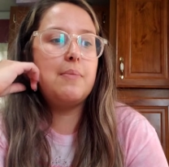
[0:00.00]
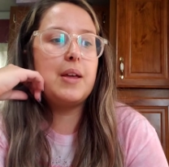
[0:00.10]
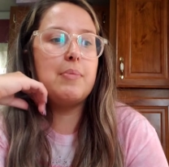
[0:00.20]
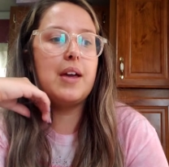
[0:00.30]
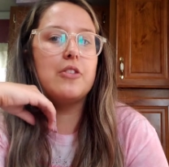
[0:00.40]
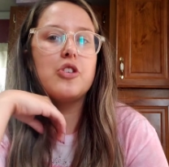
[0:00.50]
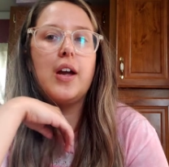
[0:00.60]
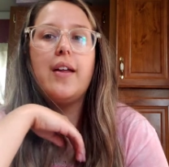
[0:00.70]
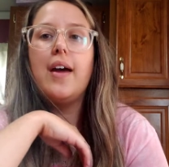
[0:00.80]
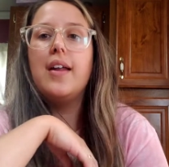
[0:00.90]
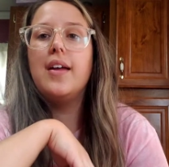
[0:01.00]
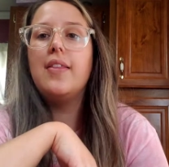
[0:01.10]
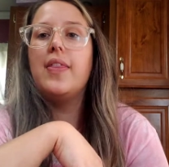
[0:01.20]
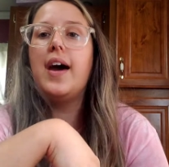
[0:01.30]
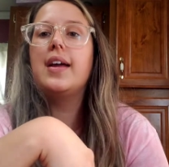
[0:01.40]
Maybe I'll try to edit
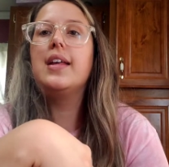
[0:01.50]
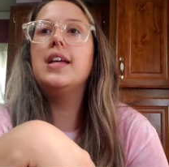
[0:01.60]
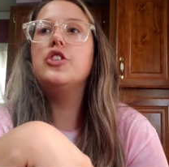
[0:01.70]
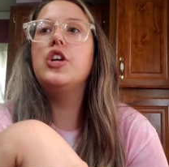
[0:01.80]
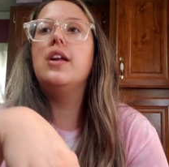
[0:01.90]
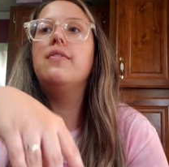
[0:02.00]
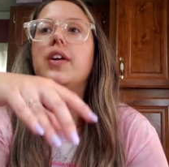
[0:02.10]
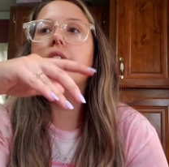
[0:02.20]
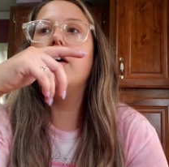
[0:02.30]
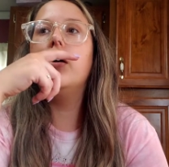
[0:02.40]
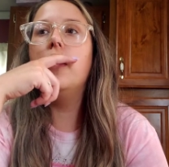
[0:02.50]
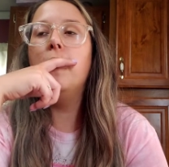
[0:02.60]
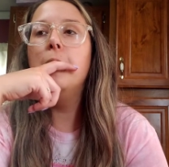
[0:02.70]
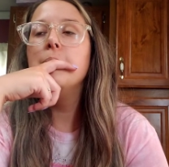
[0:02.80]
that keychain video